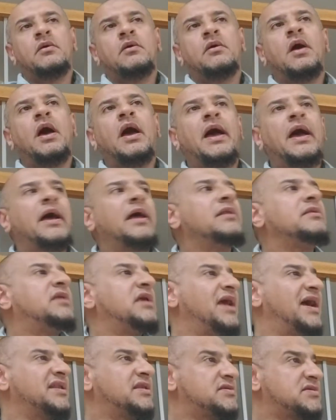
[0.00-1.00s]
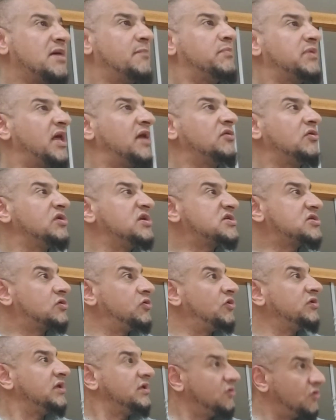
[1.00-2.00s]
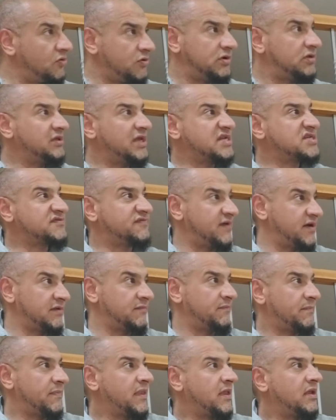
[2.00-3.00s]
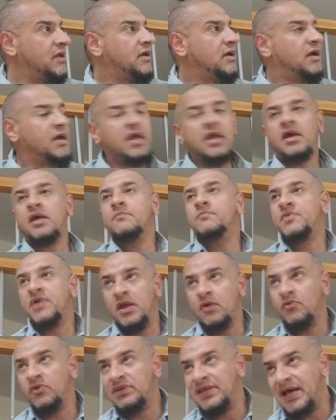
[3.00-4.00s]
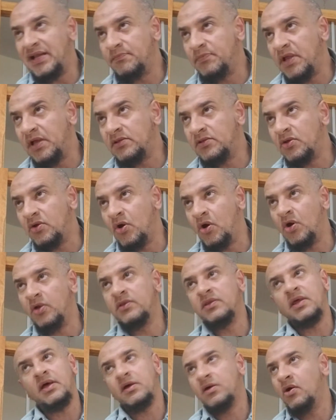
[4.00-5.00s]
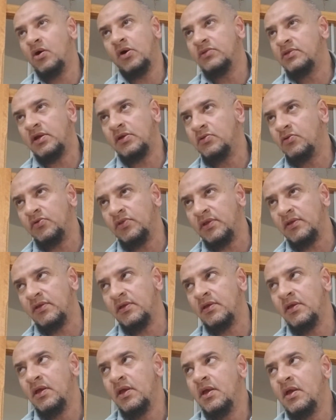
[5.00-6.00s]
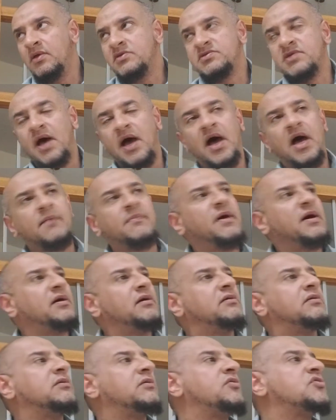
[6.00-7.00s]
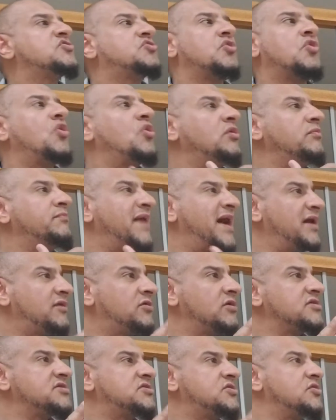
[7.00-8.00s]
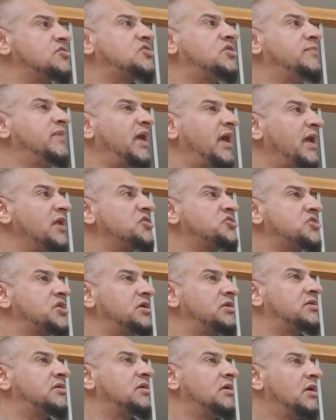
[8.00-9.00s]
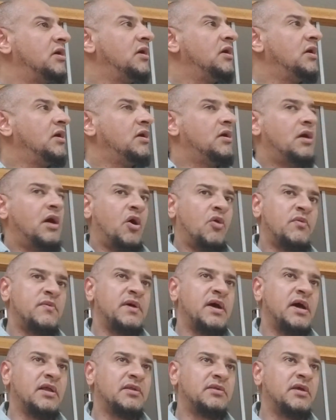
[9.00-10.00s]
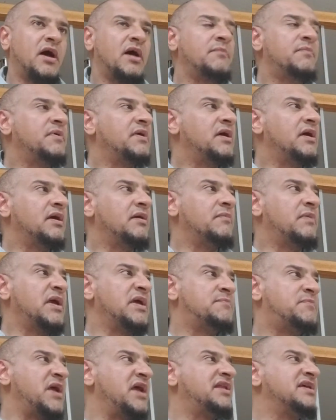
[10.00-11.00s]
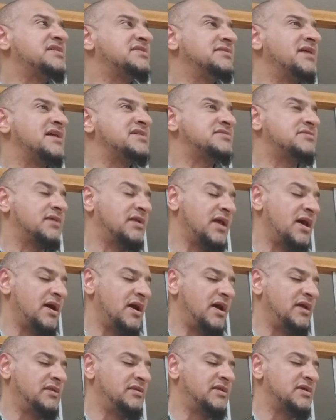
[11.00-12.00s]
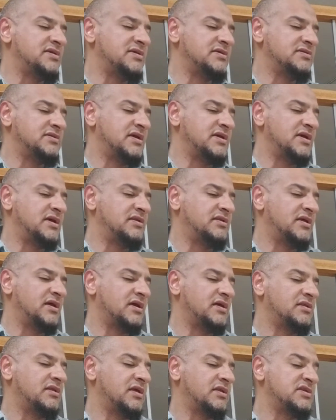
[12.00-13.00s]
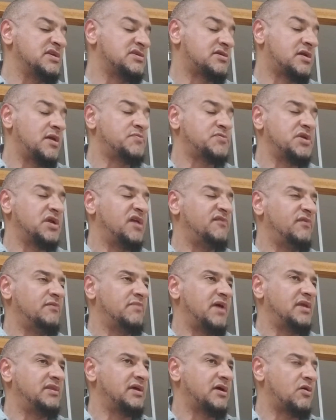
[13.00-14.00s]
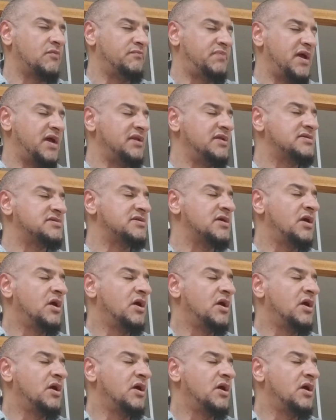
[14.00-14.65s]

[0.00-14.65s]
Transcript: and he had some blood on his clothing, no, that's fine. He can pray with that blood on the clothing. Sahaba used to go in battles, used to be injured. Umar al-Khattab, he prayed his last salah, and the description given by the companions,